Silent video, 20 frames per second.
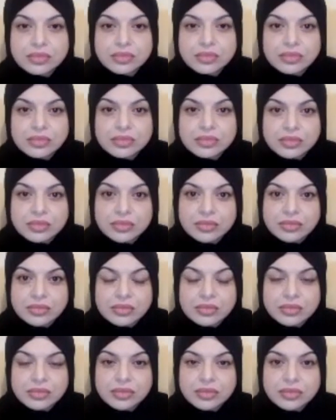
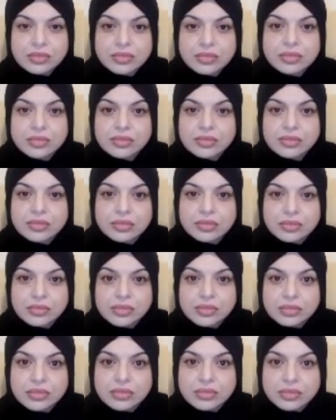
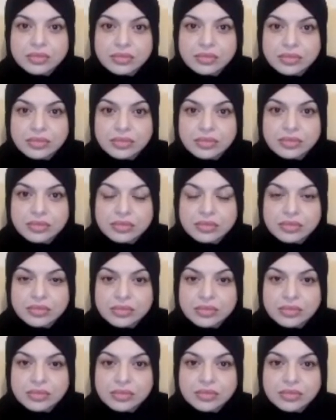
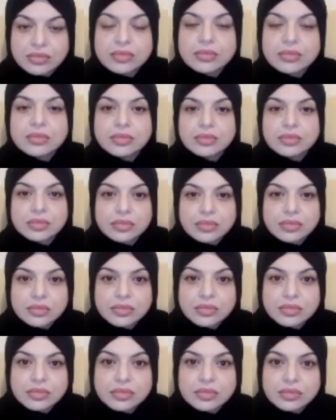
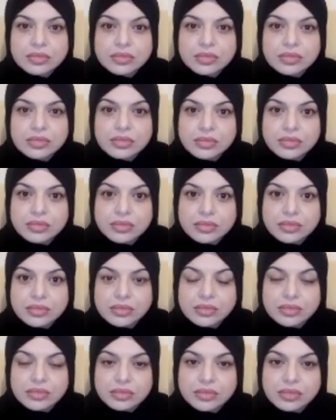
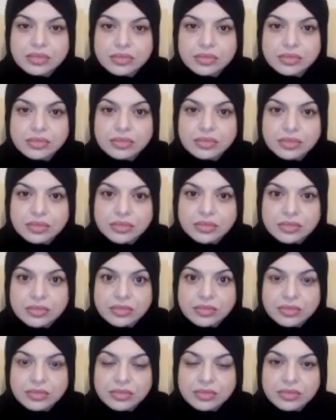
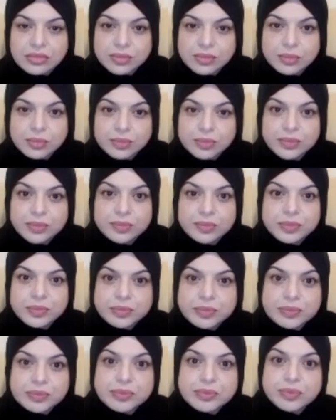
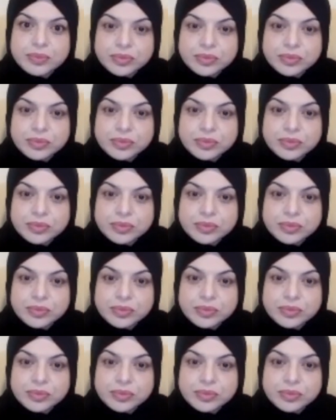This person isn't speaking.